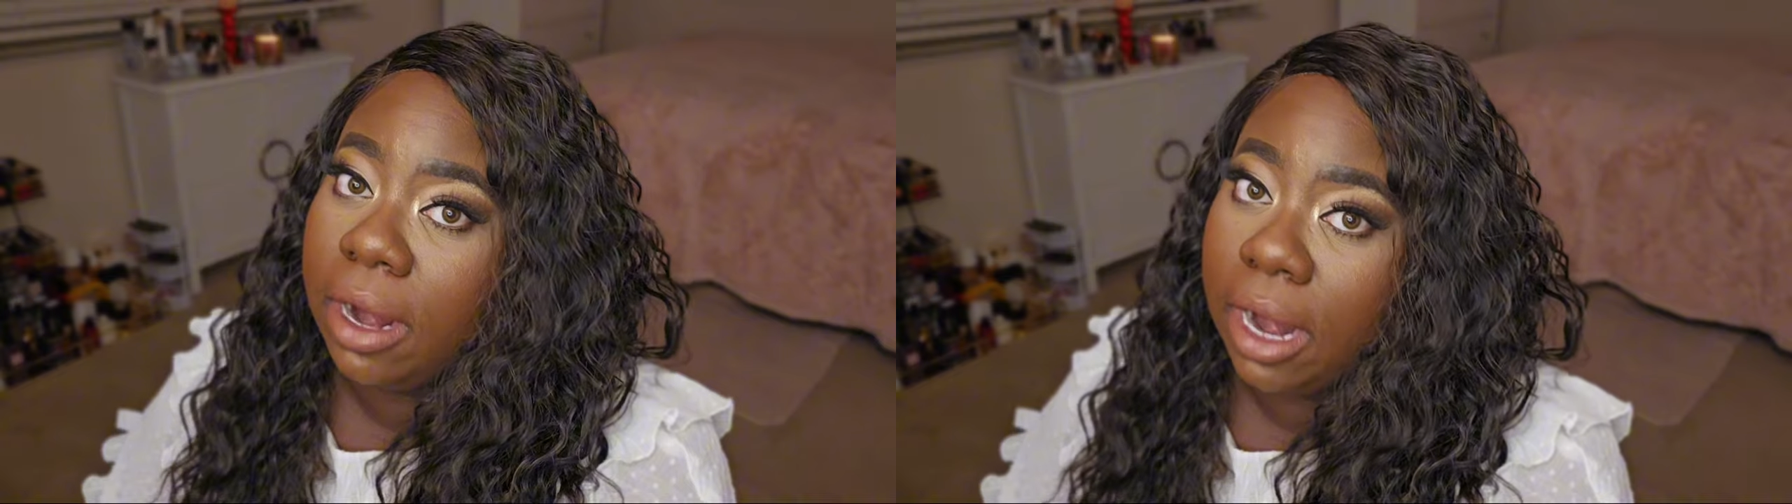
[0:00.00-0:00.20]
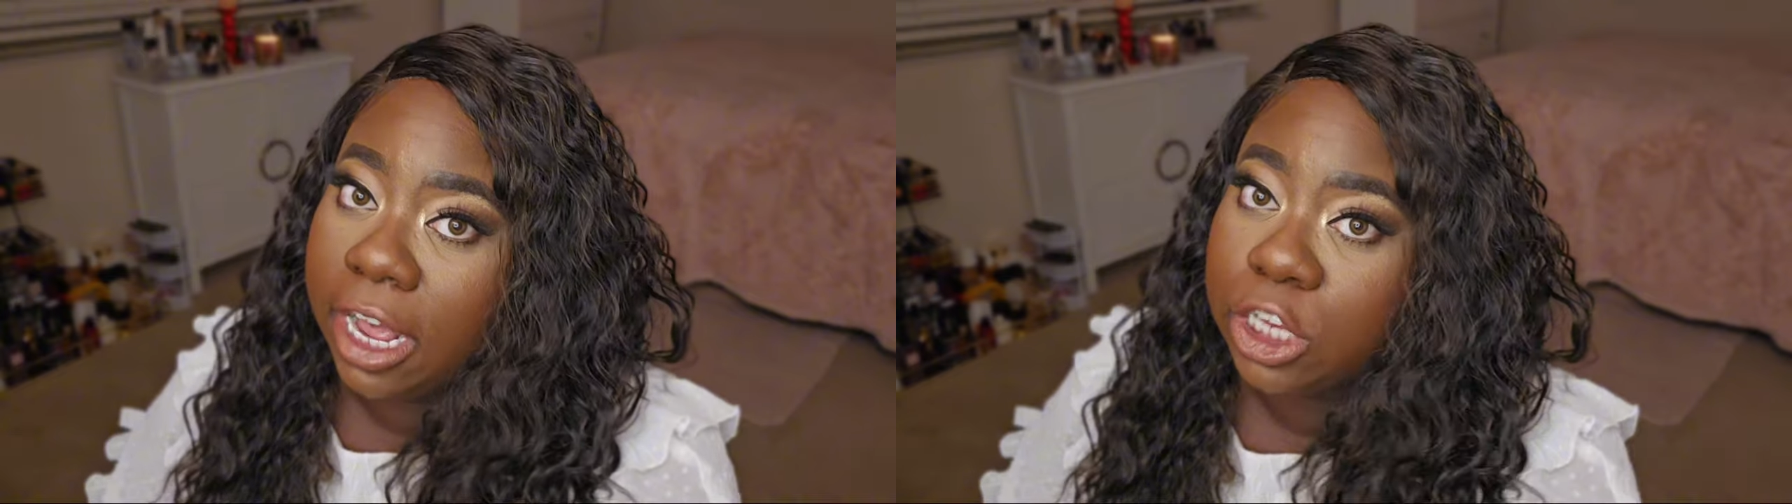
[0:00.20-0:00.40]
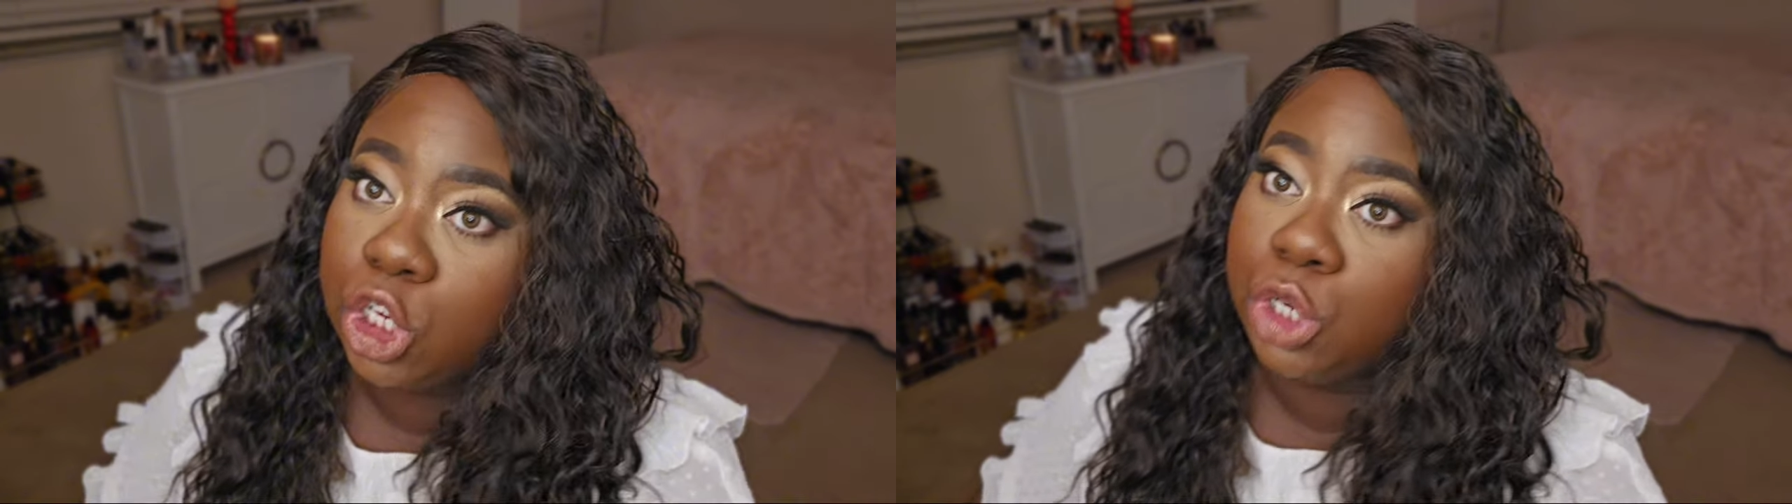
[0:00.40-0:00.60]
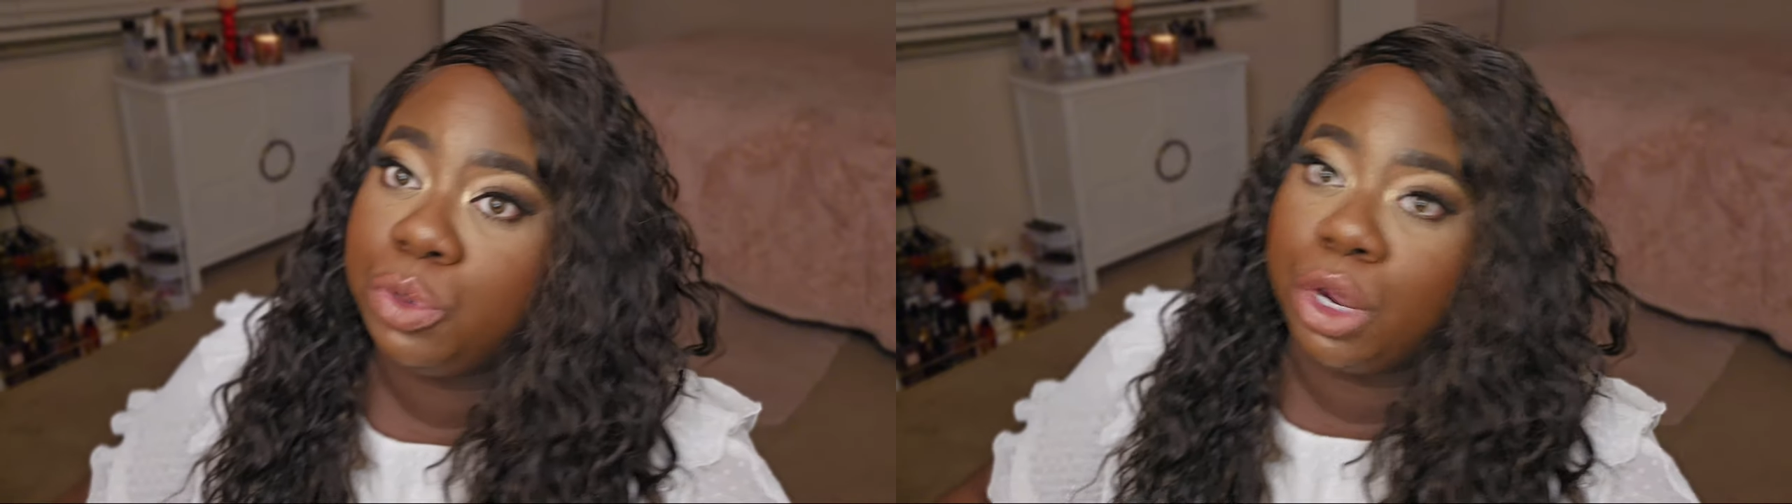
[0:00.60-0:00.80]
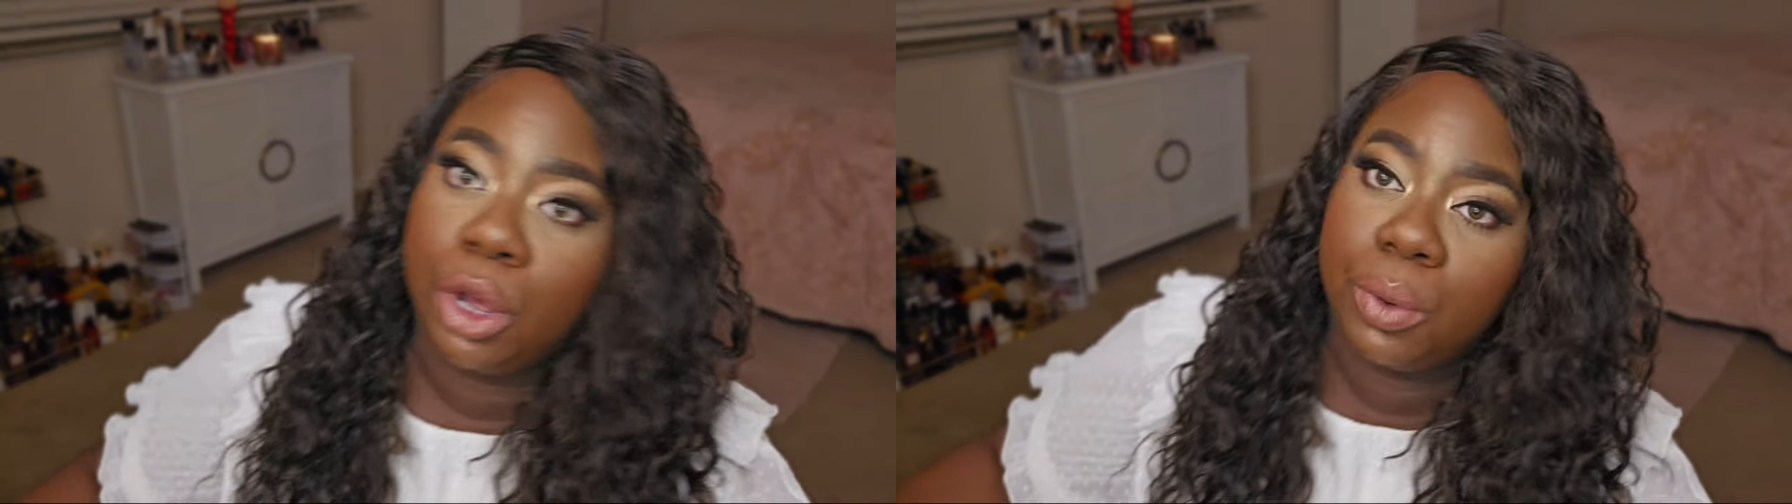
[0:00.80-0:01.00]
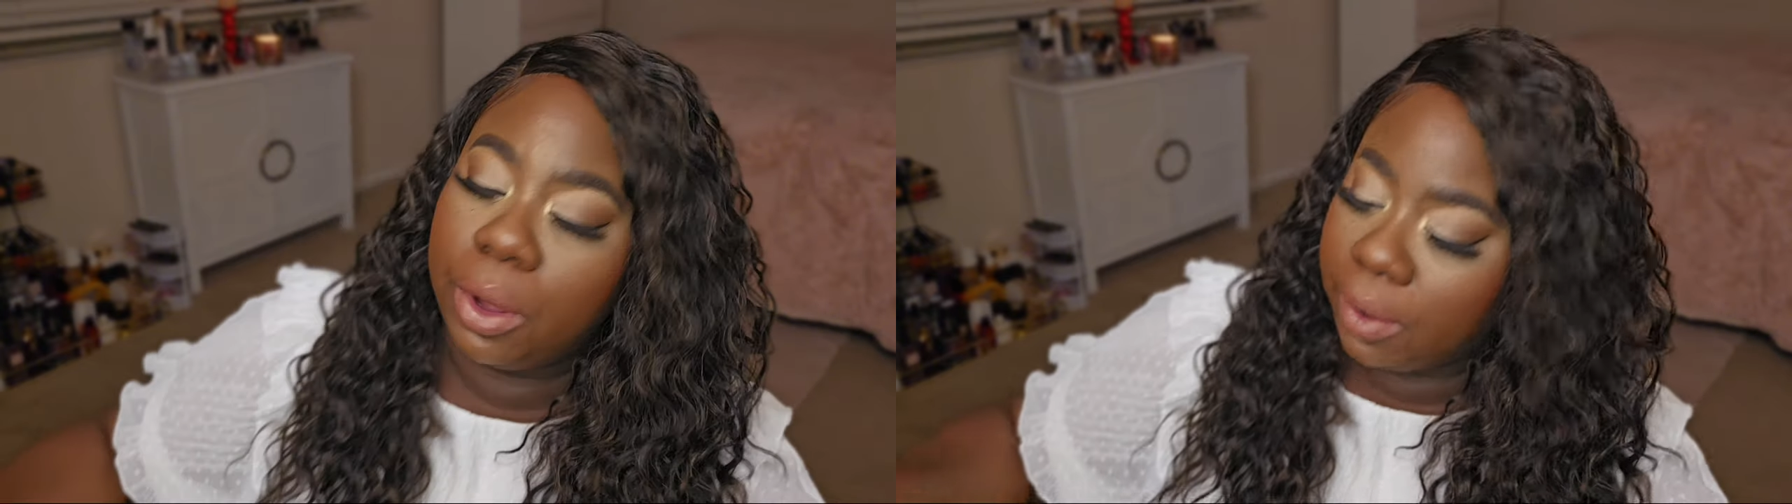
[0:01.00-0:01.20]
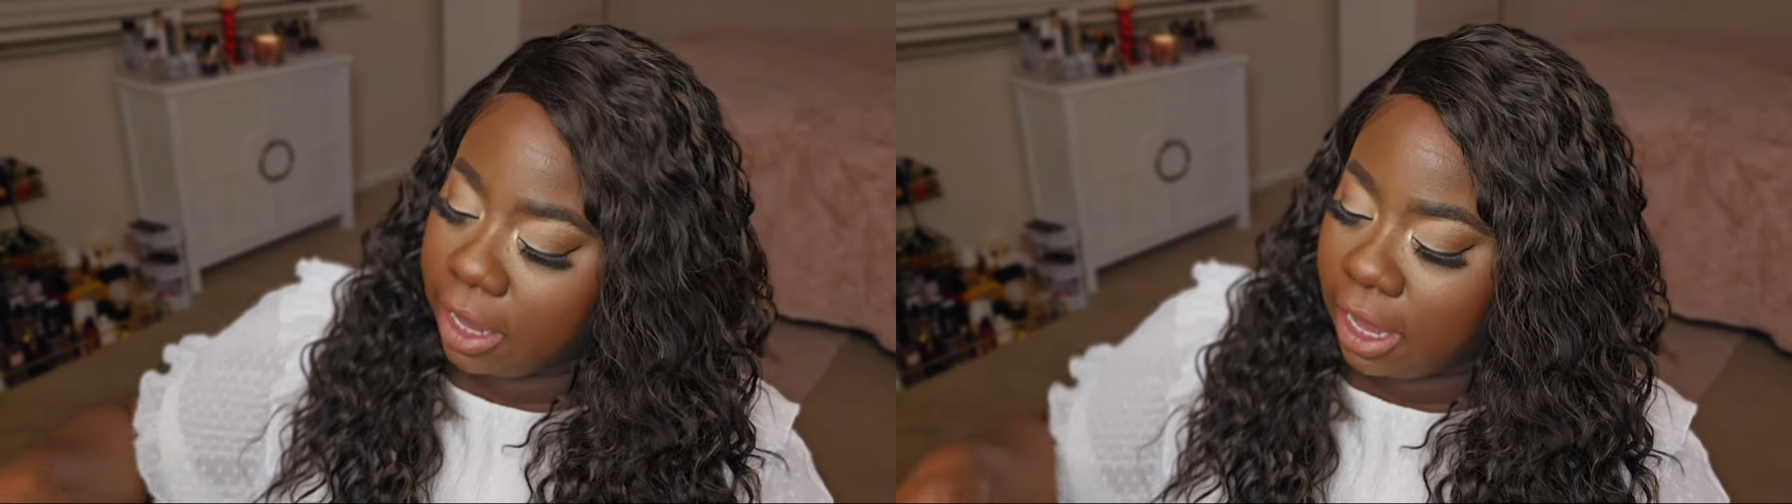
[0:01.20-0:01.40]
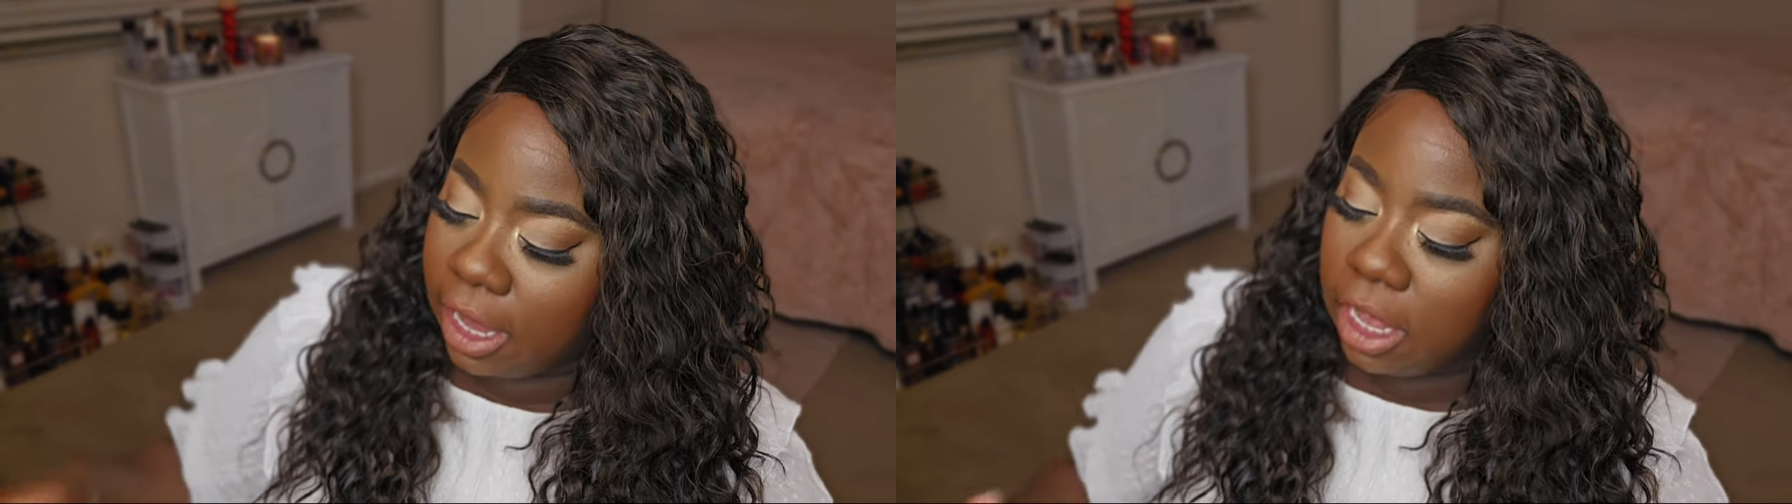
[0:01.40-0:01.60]
let you know,
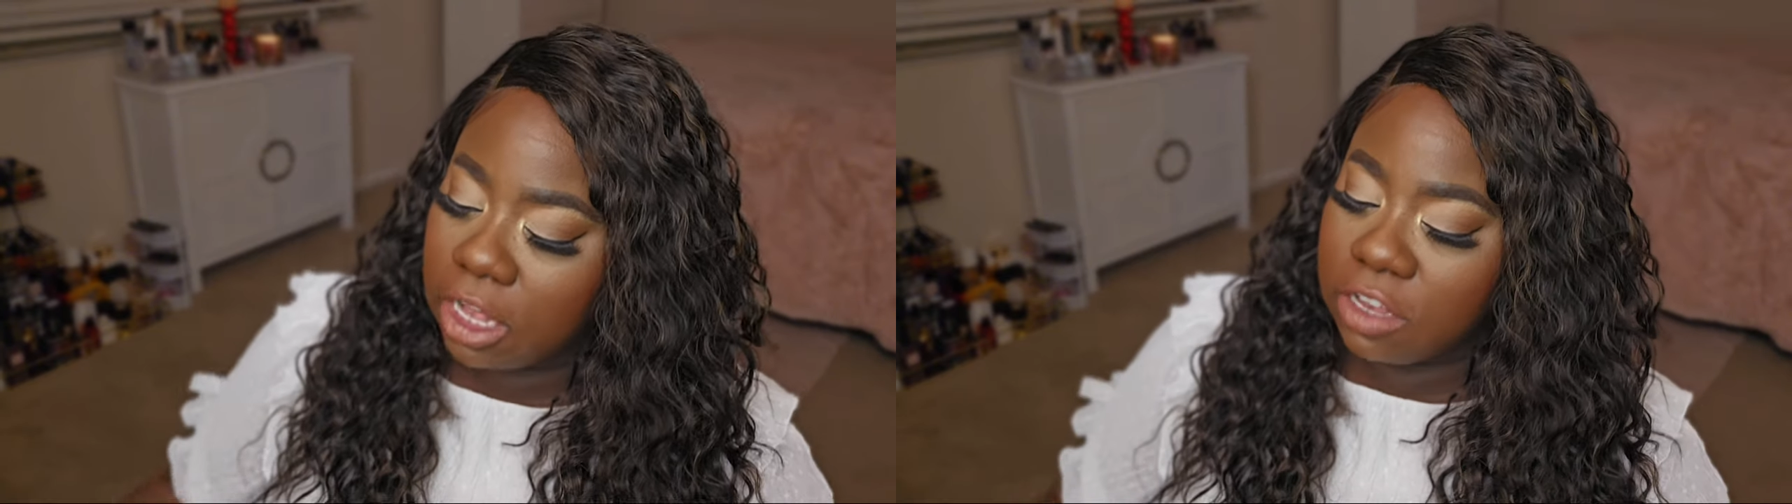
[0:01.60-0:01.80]
okay?